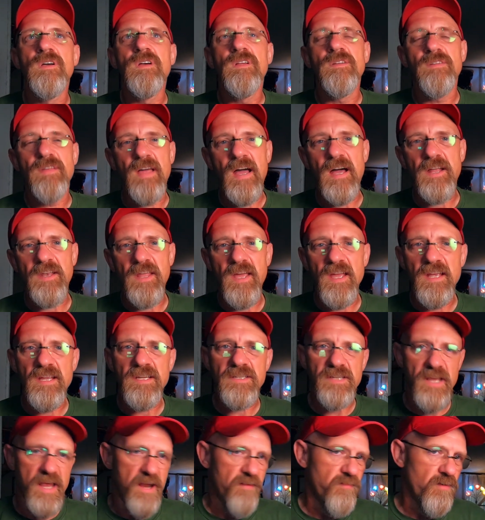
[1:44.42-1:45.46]

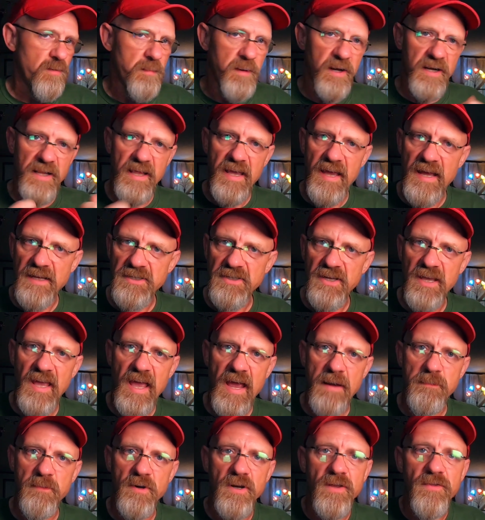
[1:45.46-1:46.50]
Nowadays, everybody has a
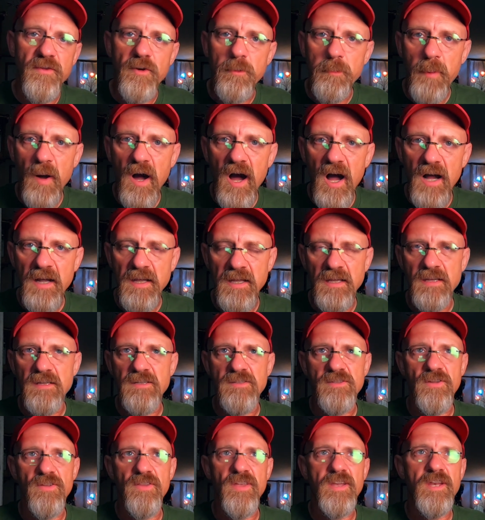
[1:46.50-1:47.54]
camera in their pocket,
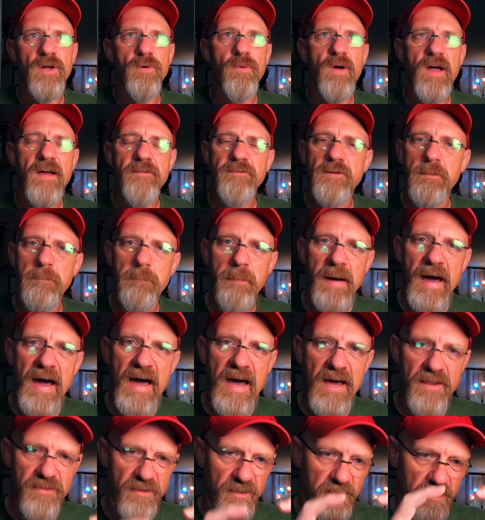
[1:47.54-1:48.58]
so they don't have to
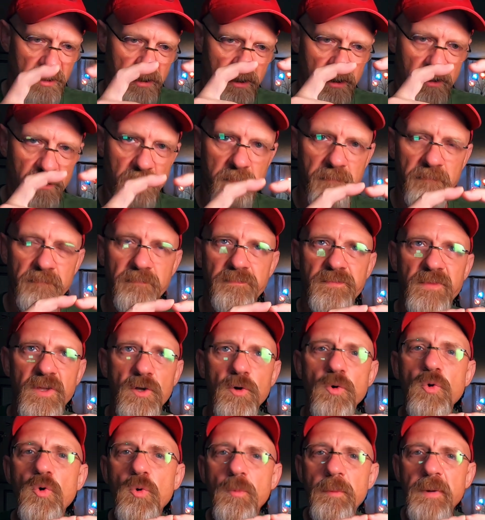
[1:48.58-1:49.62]
buy the little
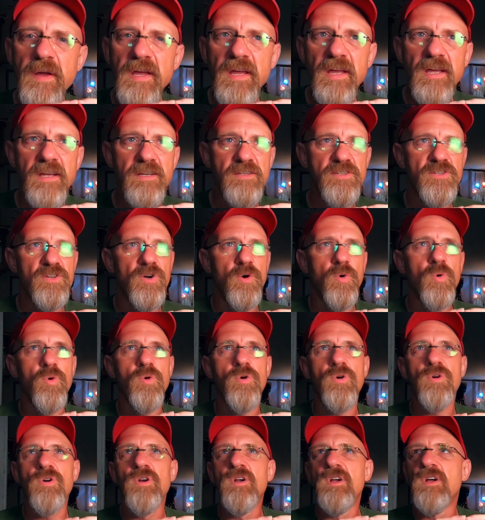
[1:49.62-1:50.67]
cool pics,
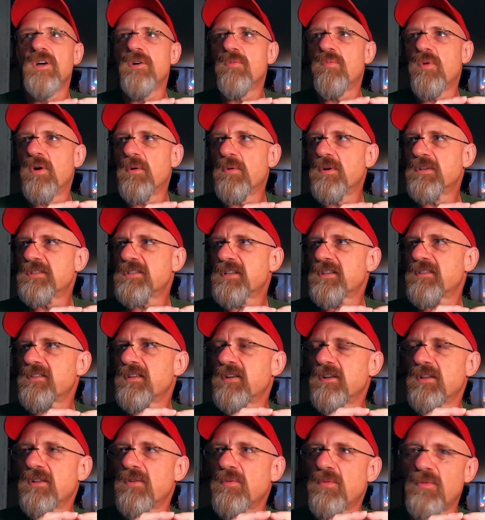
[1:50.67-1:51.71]
or what was it,
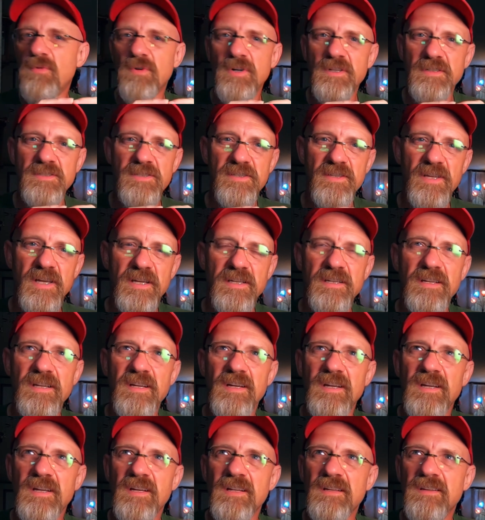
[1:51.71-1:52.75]
the ones that
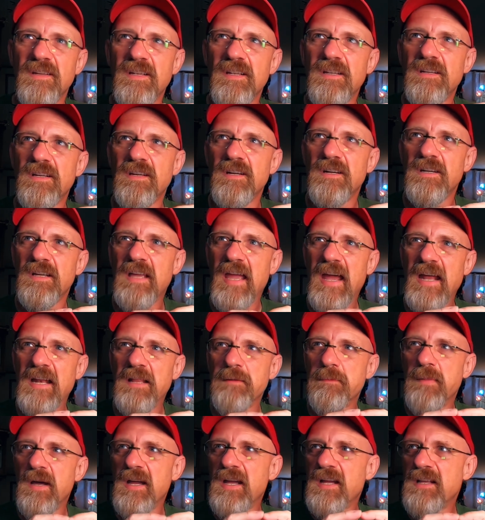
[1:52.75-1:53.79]

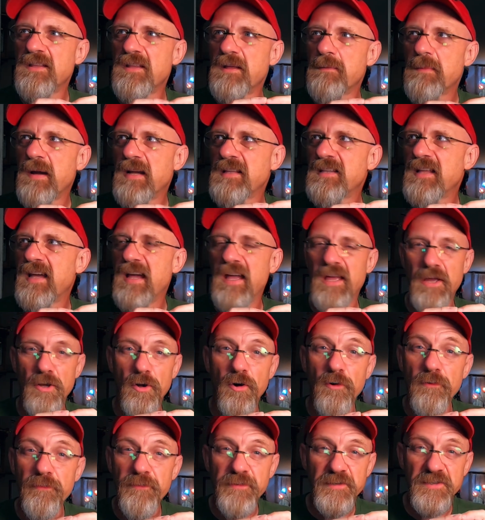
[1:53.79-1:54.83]
Canon made? They made the
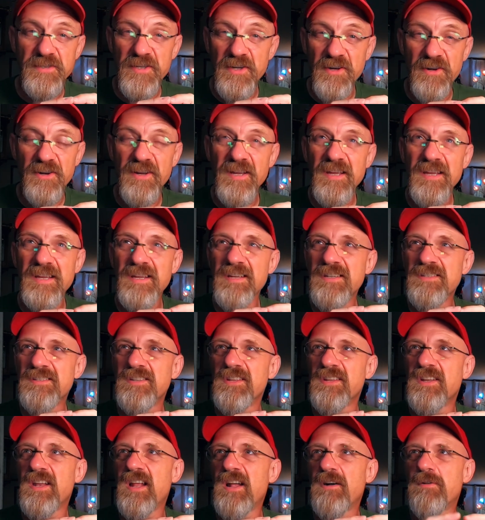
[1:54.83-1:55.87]
Elf series, and
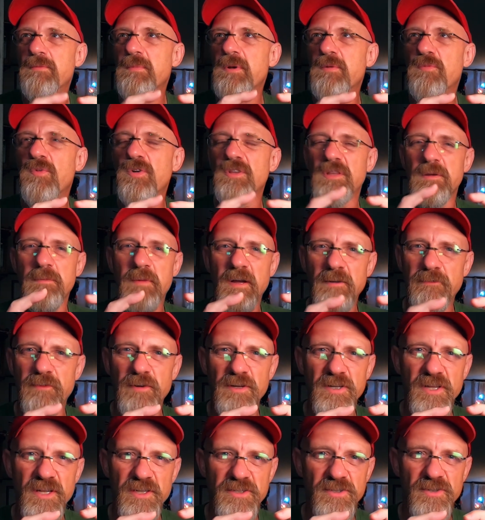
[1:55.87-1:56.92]
I don't remember what they made for
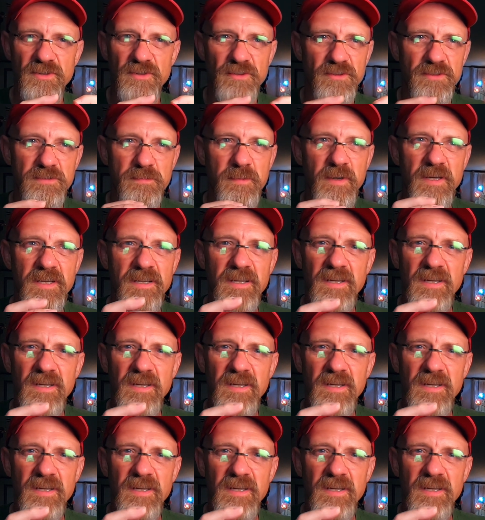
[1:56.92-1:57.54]
digitals, but